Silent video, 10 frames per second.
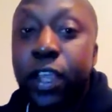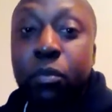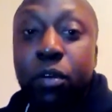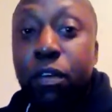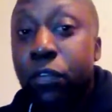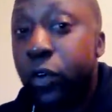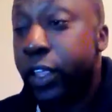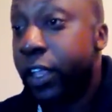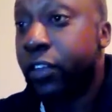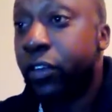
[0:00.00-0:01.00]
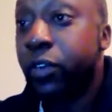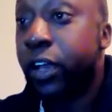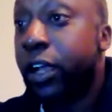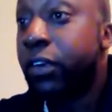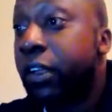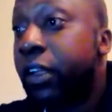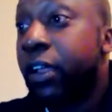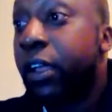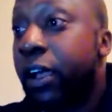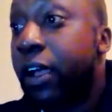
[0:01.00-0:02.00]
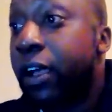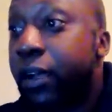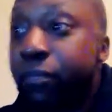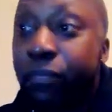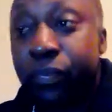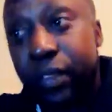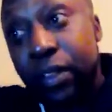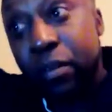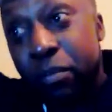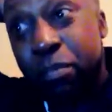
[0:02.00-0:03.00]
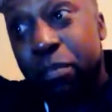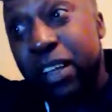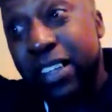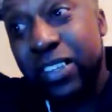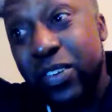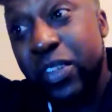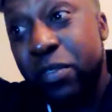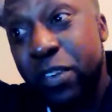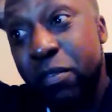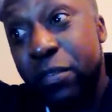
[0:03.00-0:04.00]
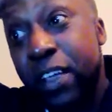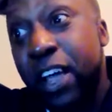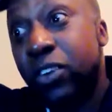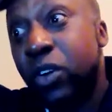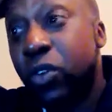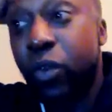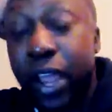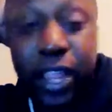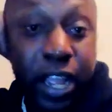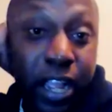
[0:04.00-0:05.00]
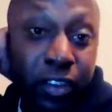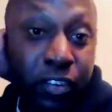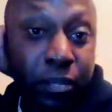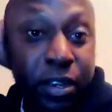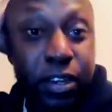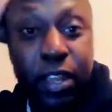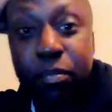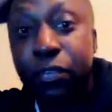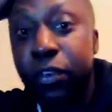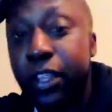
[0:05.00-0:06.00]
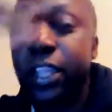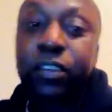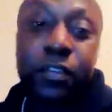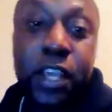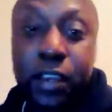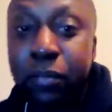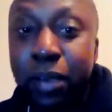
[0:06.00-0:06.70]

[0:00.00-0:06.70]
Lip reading: I'm over 40 years old now. Um, if everything had gone right, I should have been dead before the age of 10.